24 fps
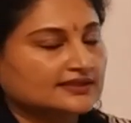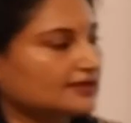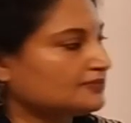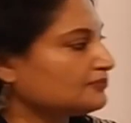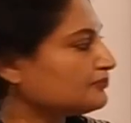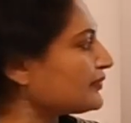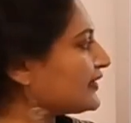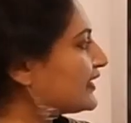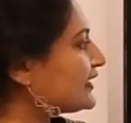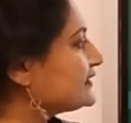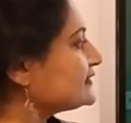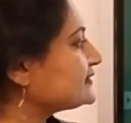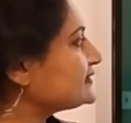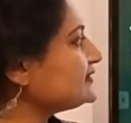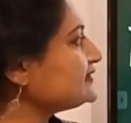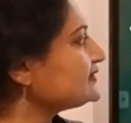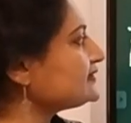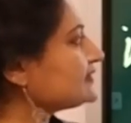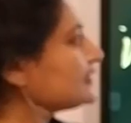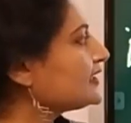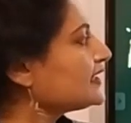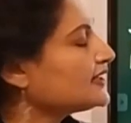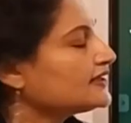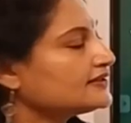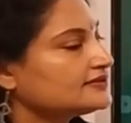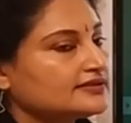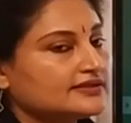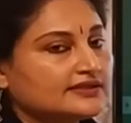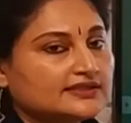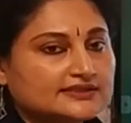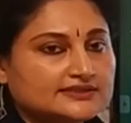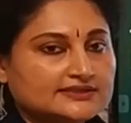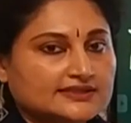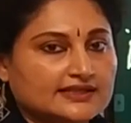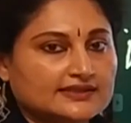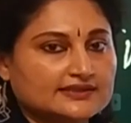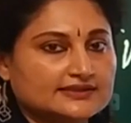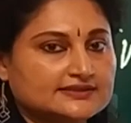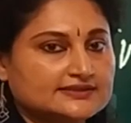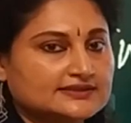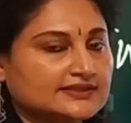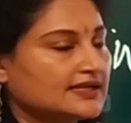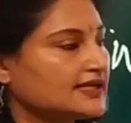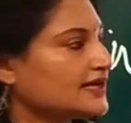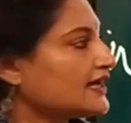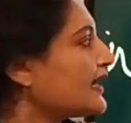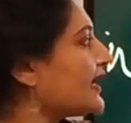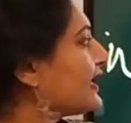comprises three cells.